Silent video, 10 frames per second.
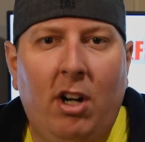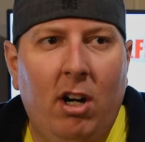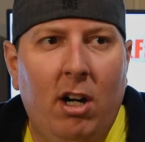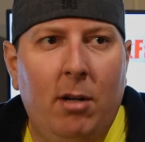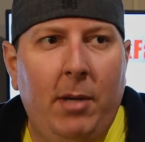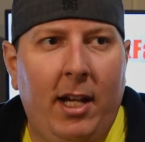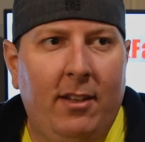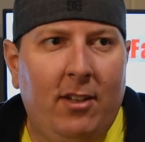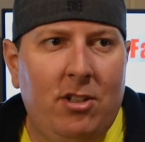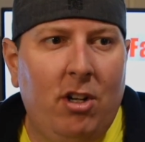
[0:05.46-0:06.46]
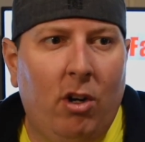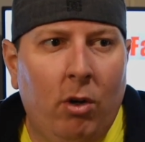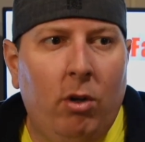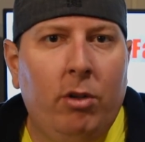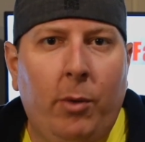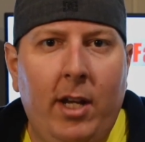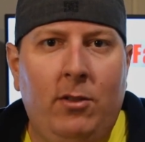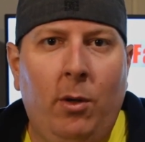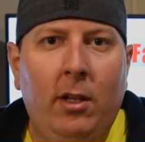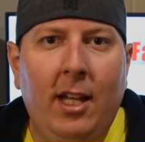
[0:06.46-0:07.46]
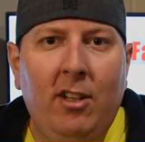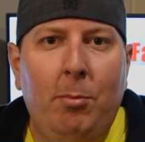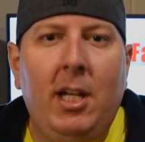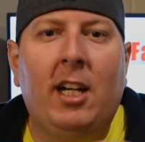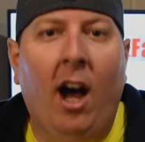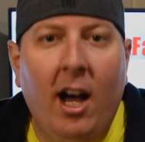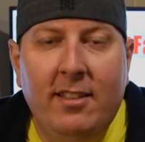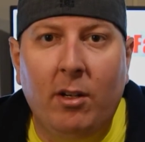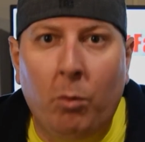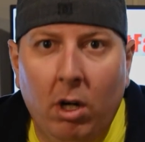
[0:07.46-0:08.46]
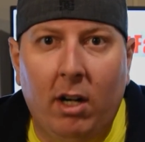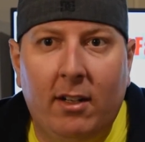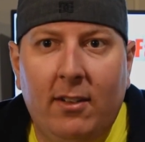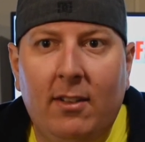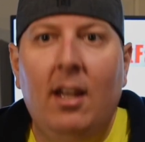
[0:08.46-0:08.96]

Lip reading: term, and it's such an old way of doing things because it works.